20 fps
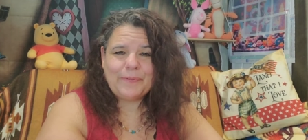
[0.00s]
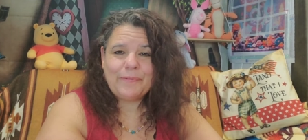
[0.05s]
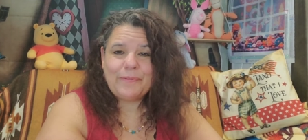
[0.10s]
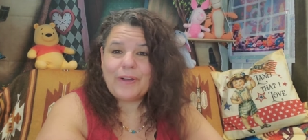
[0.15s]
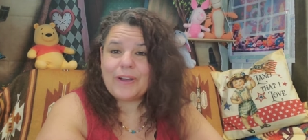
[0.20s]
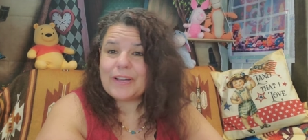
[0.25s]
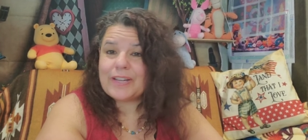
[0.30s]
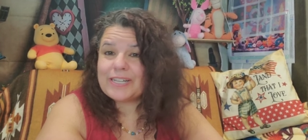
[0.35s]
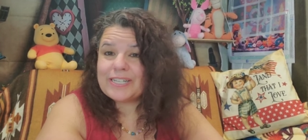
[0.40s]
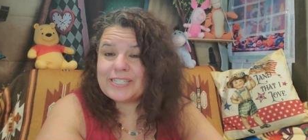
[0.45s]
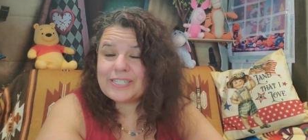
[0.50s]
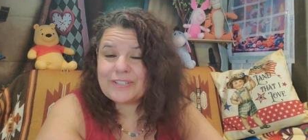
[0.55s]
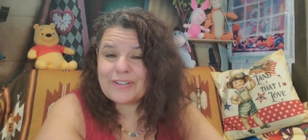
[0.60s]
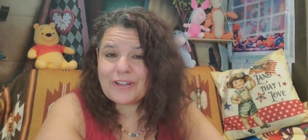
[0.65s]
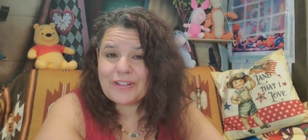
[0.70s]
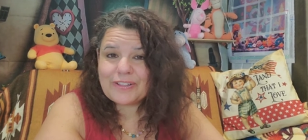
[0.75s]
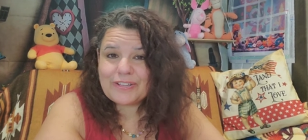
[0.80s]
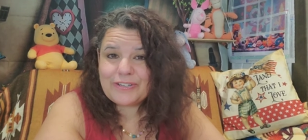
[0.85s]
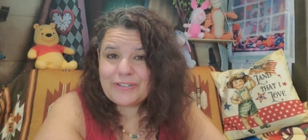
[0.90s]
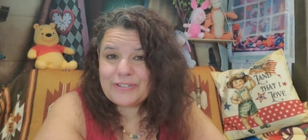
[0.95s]
Welcome to
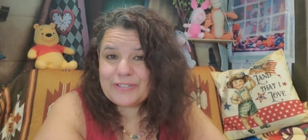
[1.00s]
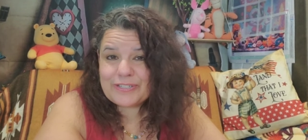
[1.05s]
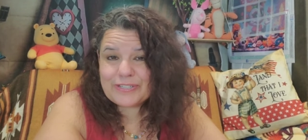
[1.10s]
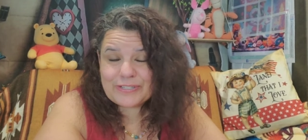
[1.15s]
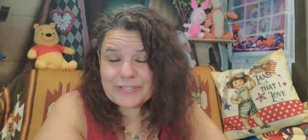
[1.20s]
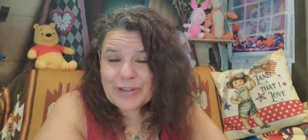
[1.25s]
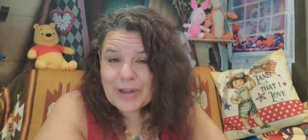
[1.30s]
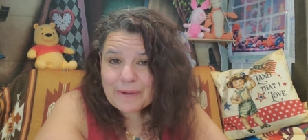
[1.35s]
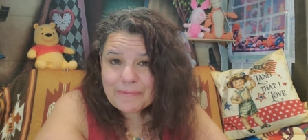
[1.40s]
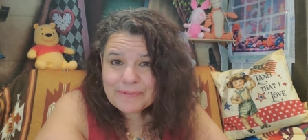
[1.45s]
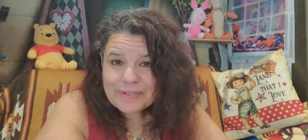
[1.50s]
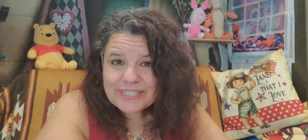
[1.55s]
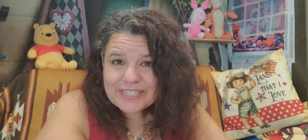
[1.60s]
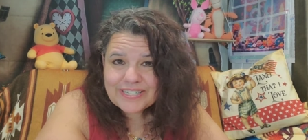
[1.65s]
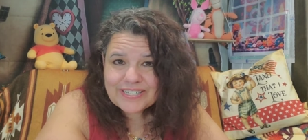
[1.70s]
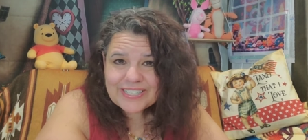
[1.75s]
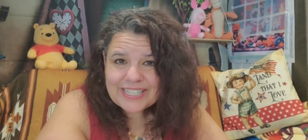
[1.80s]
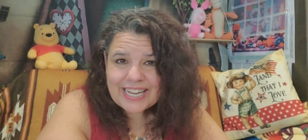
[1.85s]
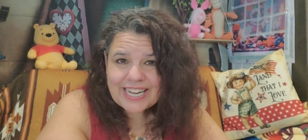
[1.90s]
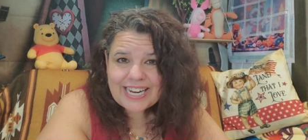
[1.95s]
all the new subscribers
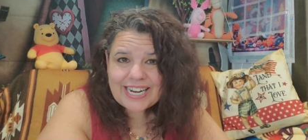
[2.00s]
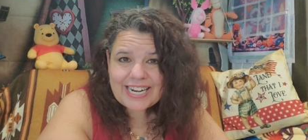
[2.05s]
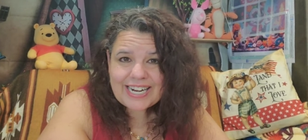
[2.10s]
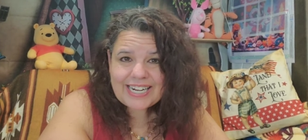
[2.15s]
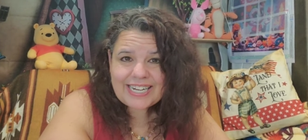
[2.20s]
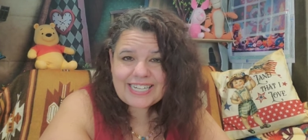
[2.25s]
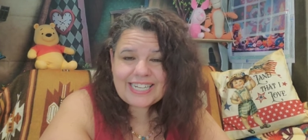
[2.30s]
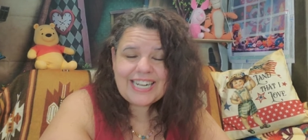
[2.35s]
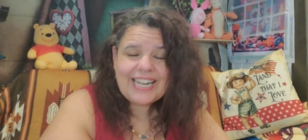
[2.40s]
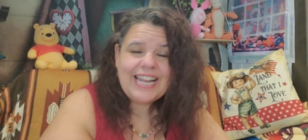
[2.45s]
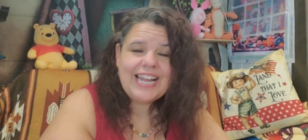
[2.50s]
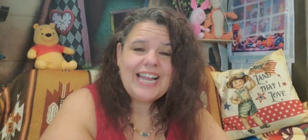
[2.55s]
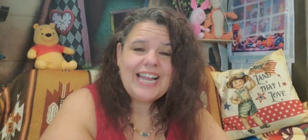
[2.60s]
out there.